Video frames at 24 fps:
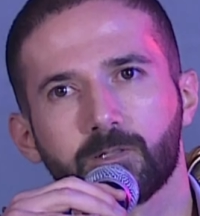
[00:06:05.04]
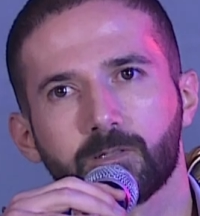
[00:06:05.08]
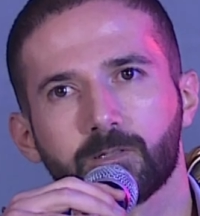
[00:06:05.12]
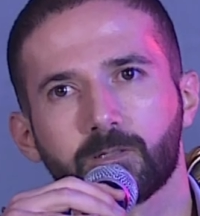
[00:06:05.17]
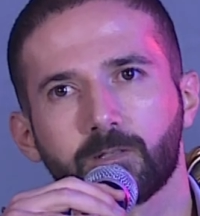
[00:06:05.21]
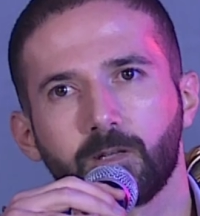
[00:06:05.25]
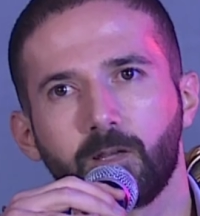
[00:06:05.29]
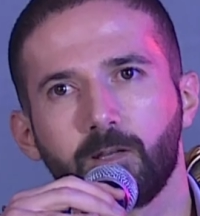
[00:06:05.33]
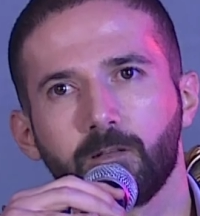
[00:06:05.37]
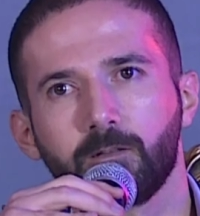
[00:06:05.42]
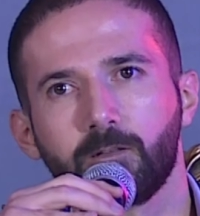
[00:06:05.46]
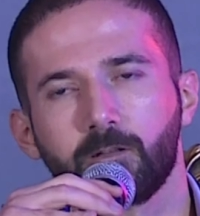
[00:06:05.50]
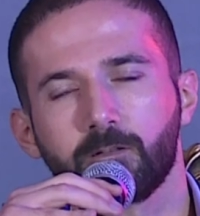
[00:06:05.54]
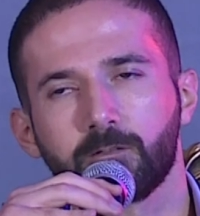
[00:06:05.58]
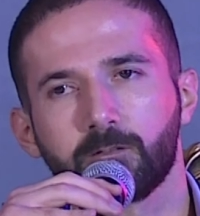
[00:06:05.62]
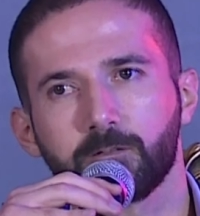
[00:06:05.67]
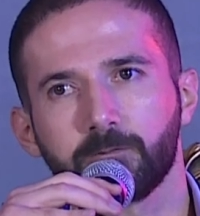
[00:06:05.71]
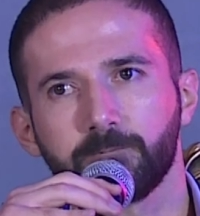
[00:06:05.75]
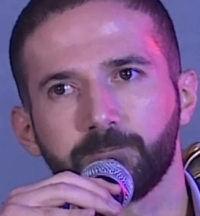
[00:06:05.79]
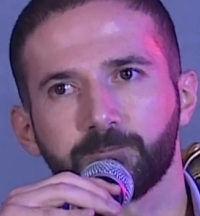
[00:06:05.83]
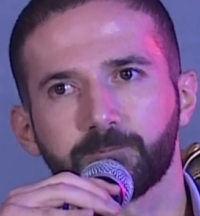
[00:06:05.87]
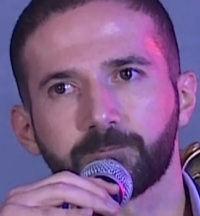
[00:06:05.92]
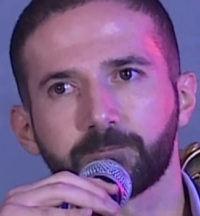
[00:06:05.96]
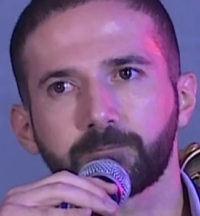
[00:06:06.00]
standards,
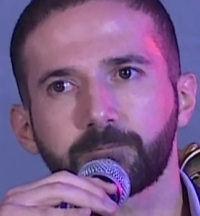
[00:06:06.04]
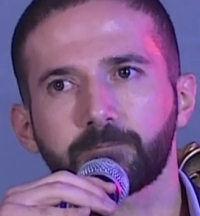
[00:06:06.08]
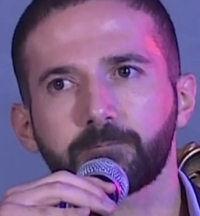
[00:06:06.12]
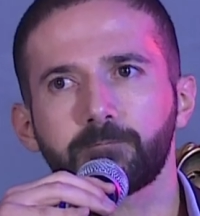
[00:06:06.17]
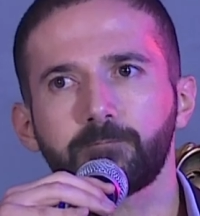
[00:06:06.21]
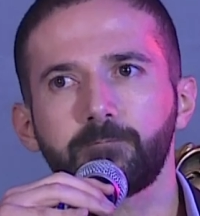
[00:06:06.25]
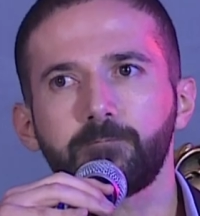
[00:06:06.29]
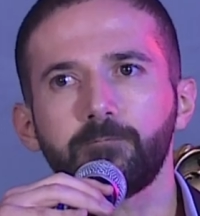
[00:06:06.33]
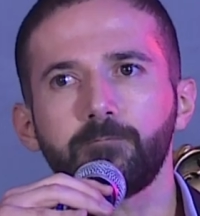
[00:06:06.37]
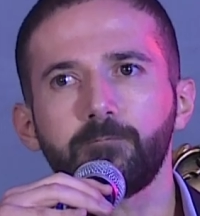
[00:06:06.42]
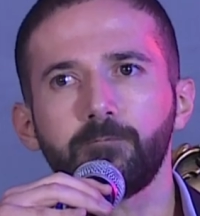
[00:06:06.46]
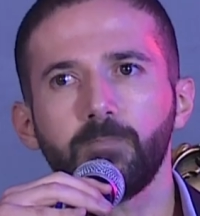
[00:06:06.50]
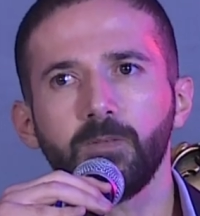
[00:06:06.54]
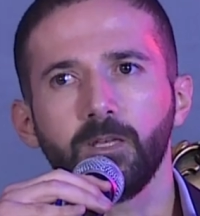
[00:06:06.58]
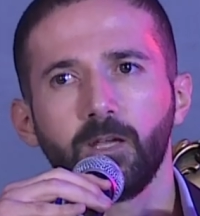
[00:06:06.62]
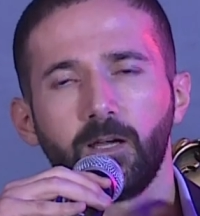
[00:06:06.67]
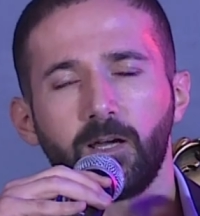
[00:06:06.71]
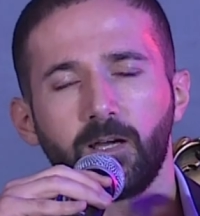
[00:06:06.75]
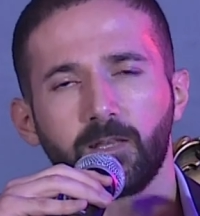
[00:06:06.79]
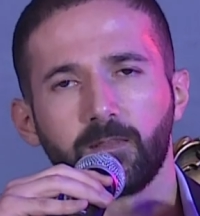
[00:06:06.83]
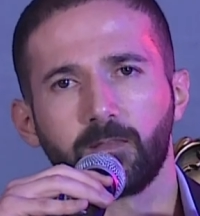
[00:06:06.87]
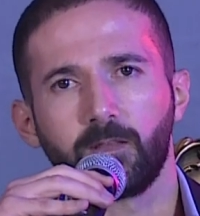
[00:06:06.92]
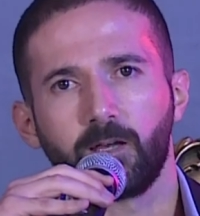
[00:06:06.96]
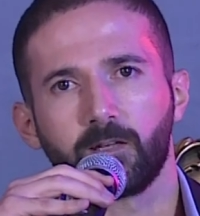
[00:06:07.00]

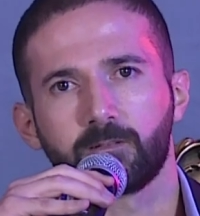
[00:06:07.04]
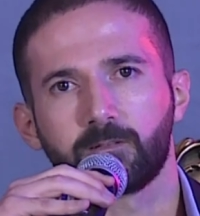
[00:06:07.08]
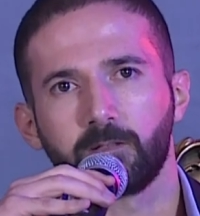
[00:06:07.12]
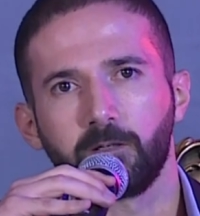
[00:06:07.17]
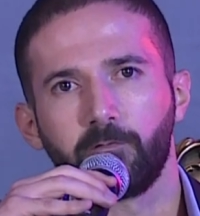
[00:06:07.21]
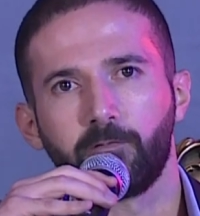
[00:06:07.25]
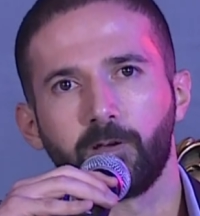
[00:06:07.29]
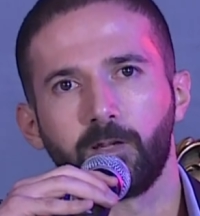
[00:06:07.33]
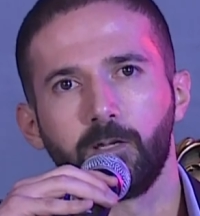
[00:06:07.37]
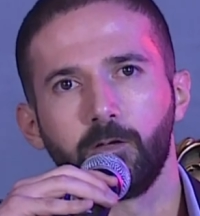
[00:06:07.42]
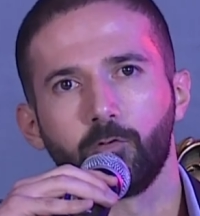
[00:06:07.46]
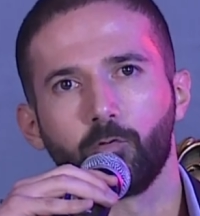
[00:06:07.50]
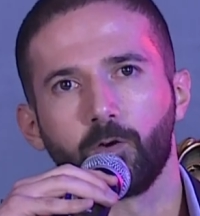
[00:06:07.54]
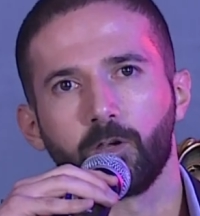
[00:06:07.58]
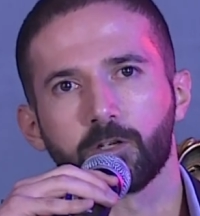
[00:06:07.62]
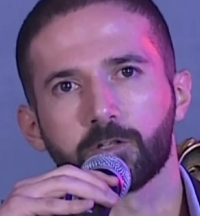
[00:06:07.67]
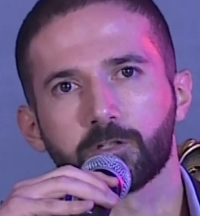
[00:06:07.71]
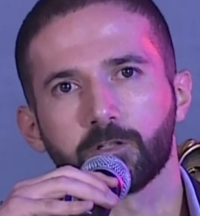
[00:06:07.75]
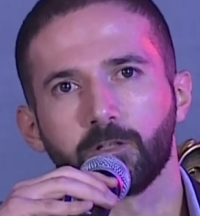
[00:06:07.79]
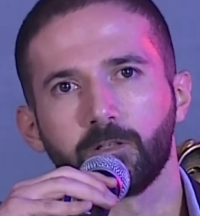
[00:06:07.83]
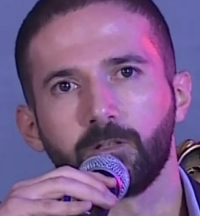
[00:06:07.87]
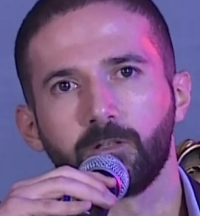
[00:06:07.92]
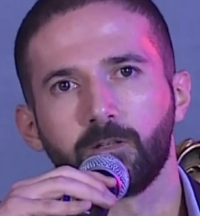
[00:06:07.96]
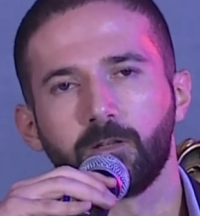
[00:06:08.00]
and that
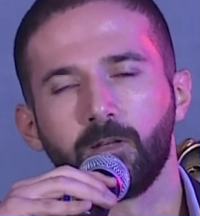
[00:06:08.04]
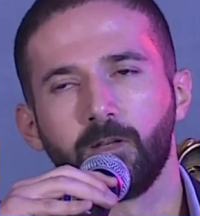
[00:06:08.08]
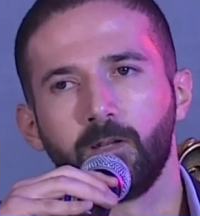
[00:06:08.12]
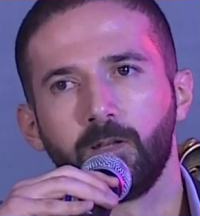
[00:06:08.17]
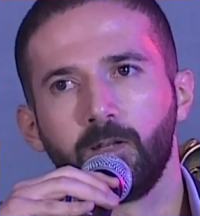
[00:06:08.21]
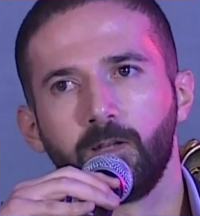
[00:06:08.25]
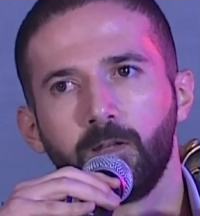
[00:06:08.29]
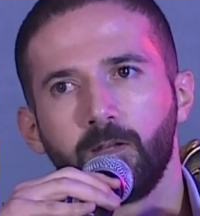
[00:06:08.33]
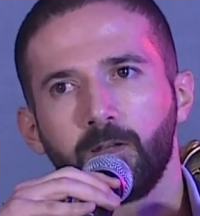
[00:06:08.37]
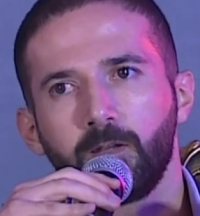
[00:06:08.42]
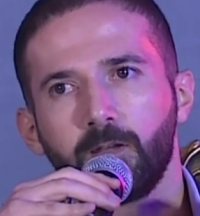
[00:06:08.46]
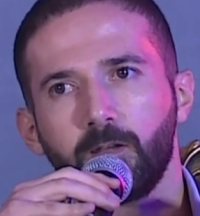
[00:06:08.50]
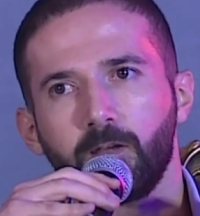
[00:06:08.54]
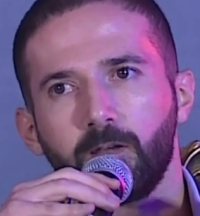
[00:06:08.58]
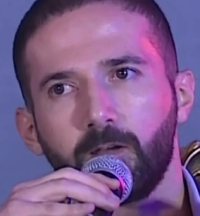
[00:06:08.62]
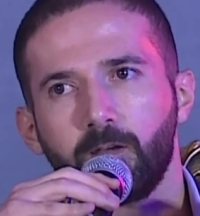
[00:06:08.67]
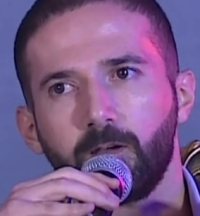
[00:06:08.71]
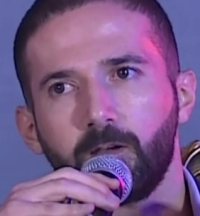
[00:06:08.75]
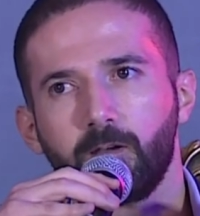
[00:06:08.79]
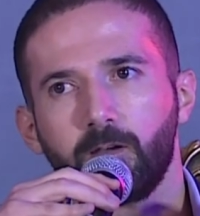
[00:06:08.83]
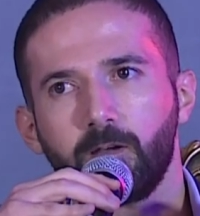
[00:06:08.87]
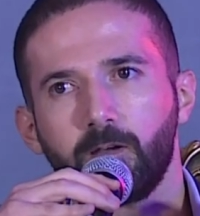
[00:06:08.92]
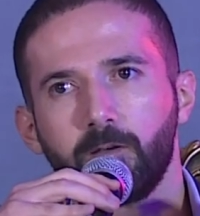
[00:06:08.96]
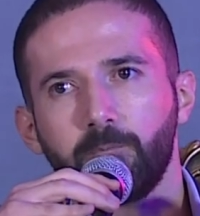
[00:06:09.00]
evaluation
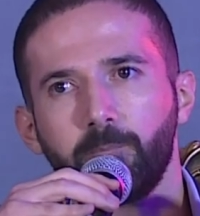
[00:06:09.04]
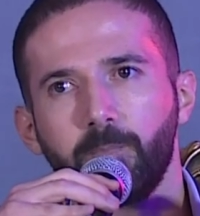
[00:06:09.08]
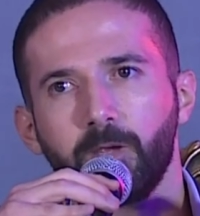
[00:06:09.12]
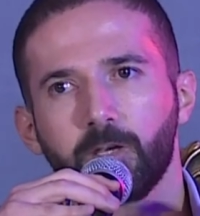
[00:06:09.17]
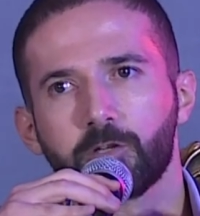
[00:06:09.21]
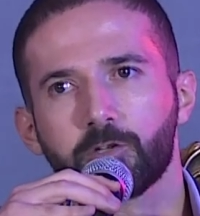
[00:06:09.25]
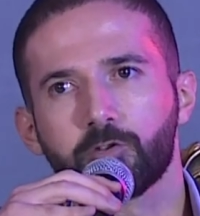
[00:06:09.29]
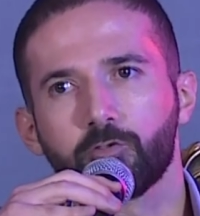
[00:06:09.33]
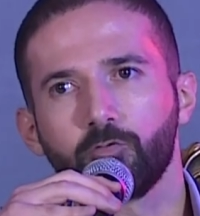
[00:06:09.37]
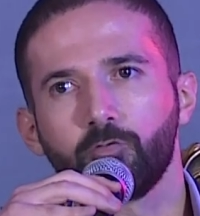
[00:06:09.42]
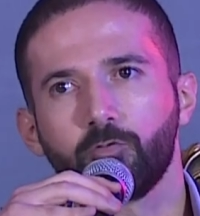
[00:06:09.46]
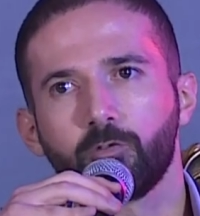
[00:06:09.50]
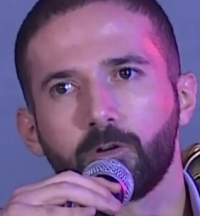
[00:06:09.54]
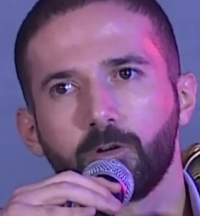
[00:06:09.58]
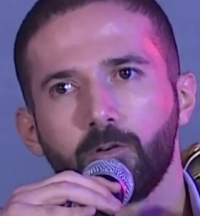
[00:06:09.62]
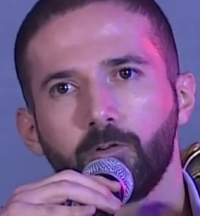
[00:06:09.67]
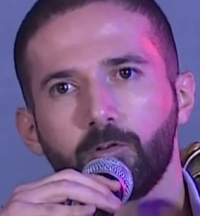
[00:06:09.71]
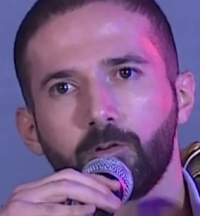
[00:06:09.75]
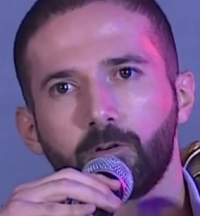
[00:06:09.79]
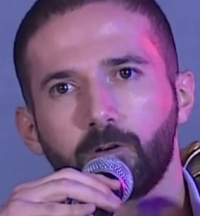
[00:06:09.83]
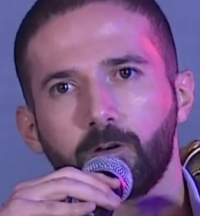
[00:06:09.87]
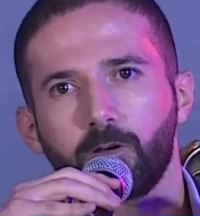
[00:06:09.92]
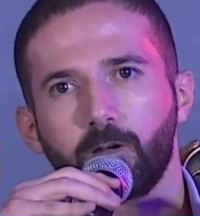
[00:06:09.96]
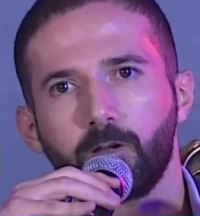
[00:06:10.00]
makes sure
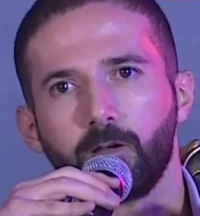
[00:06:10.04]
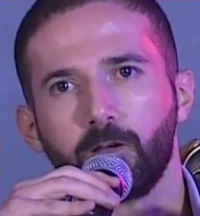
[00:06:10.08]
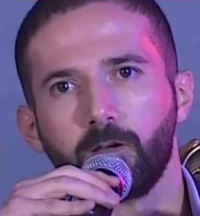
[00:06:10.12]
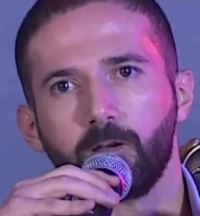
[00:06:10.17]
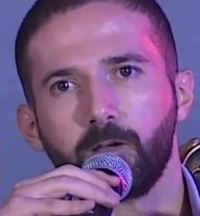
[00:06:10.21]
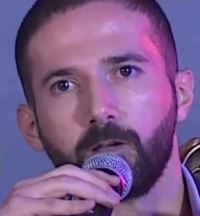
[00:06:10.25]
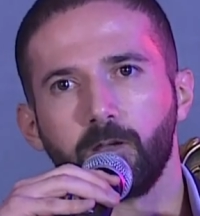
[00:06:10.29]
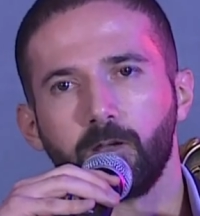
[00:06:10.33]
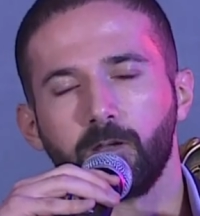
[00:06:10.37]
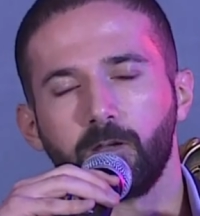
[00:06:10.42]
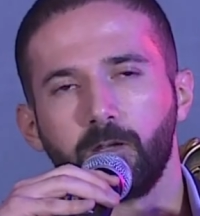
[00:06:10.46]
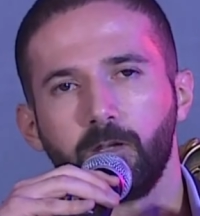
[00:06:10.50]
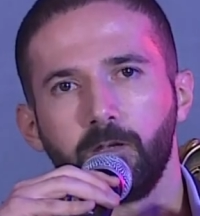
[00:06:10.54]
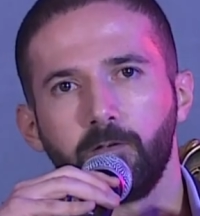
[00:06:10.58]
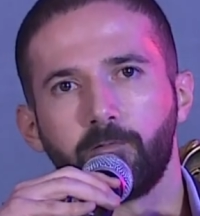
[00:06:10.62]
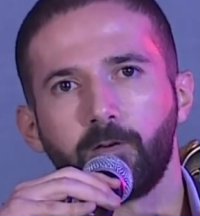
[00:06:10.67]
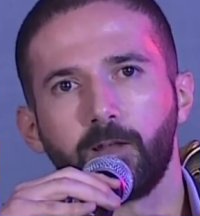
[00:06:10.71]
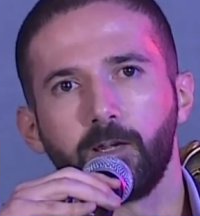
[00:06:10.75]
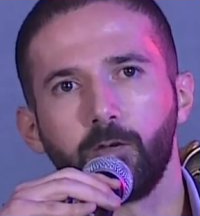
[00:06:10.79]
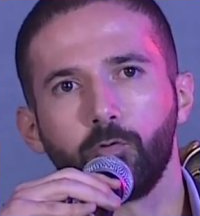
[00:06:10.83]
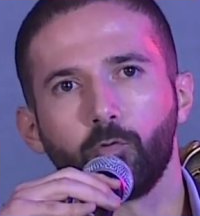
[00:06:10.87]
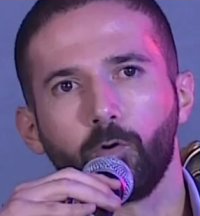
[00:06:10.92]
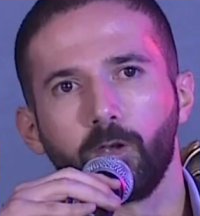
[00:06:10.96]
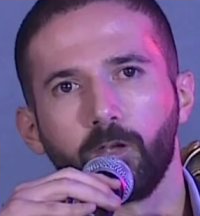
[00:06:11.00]
or
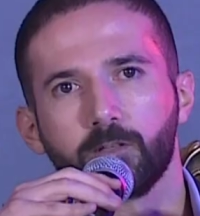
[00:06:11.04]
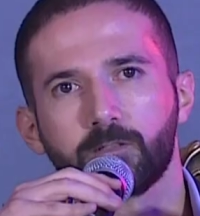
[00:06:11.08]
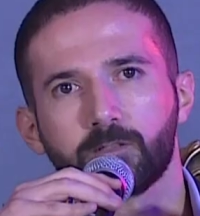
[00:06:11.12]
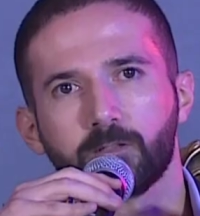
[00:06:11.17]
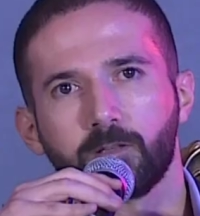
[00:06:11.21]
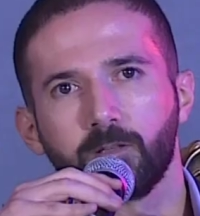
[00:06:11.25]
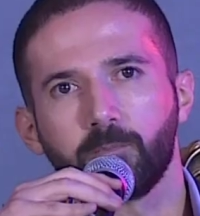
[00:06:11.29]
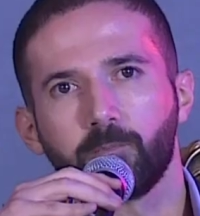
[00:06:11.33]
evaluates the